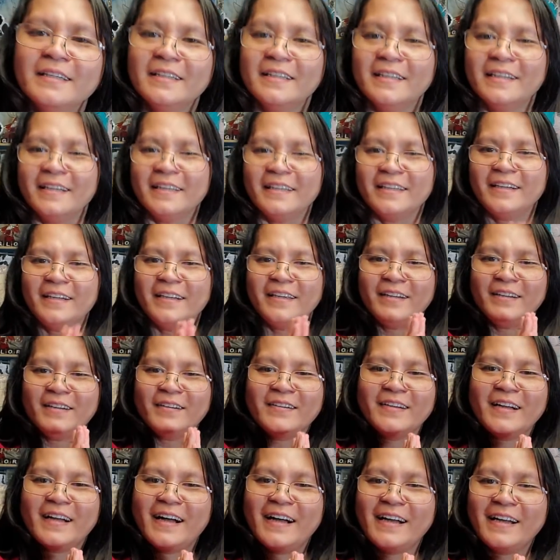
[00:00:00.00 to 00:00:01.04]
and there you go
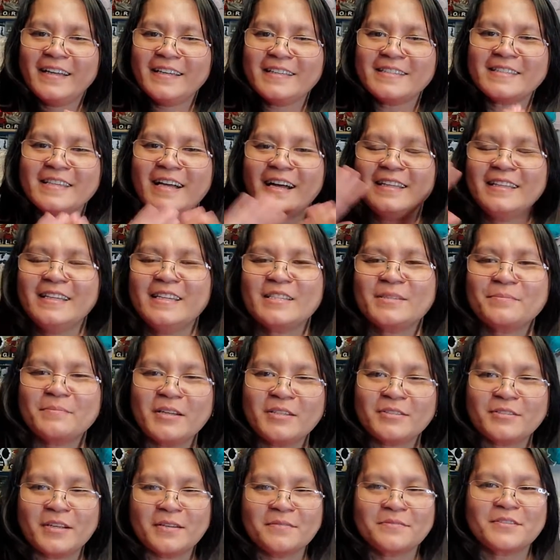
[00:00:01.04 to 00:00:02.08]
guys, that is my
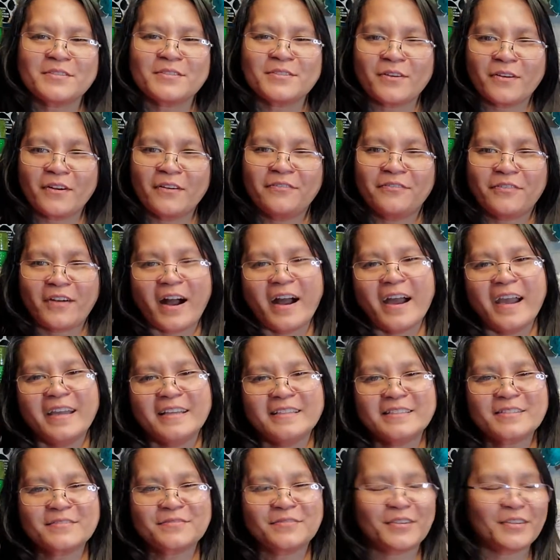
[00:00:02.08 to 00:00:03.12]
thrift store
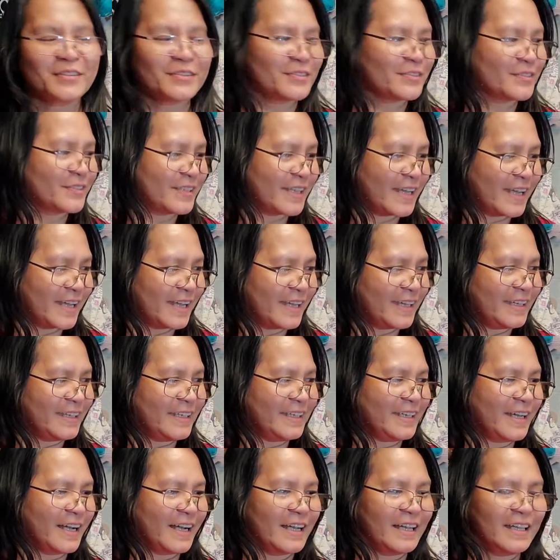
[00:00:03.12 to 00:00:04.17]
finds for today.
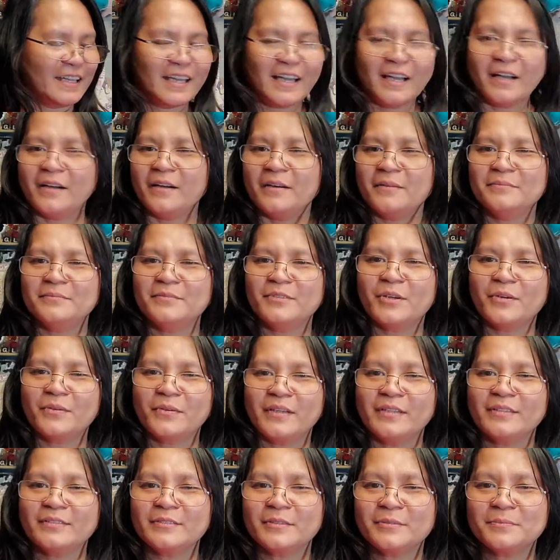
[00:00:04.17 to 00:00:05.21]
I am
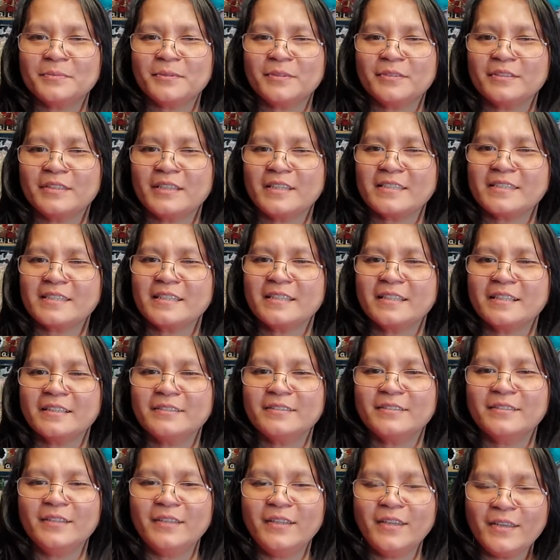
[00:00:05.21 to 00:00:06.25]
going to put this in a
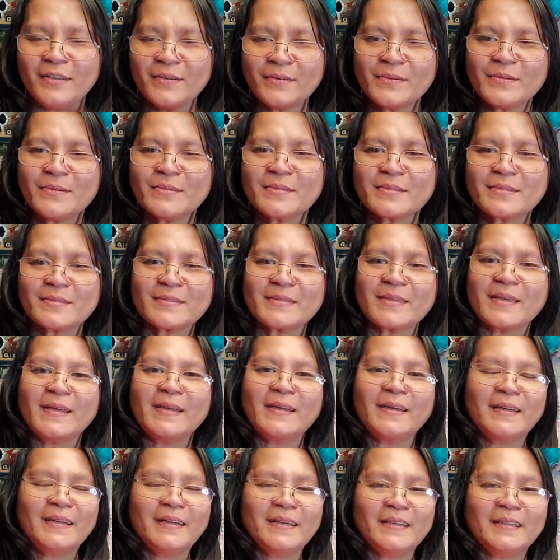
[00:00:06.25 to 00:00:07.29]
good use
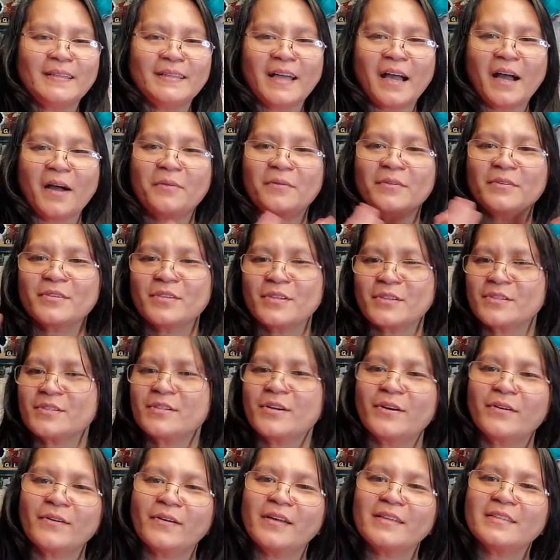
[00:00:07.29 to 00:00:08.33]
and I will
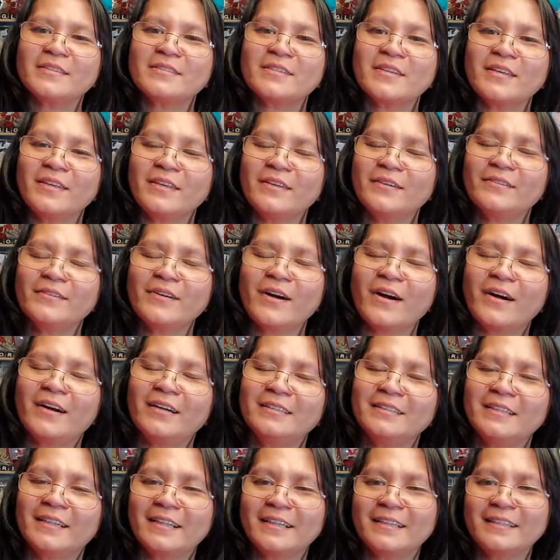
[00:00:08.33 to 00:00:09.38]
show it to you
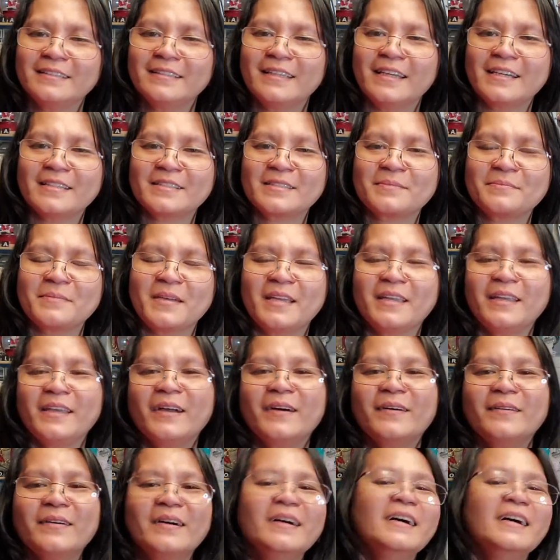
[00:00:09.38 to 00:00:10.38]
on our next video.